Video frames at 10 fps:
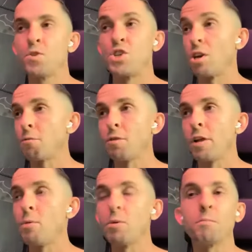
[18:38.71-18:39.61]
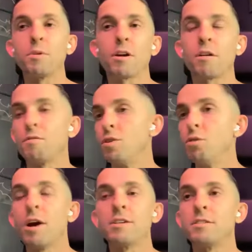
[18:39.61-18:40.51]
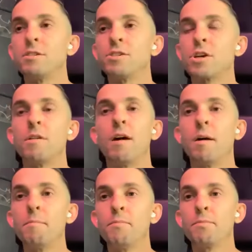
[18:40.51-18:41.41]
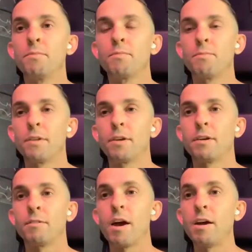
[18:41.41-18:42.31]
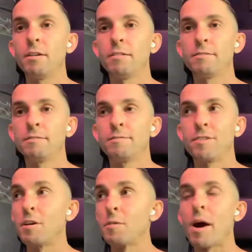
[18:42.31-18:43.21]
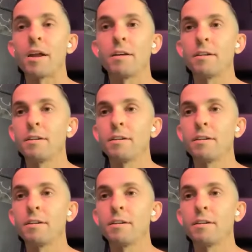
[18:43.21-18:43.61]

Chick-fil-A wouldn't be there if you guys didn't show up, right? Think about it.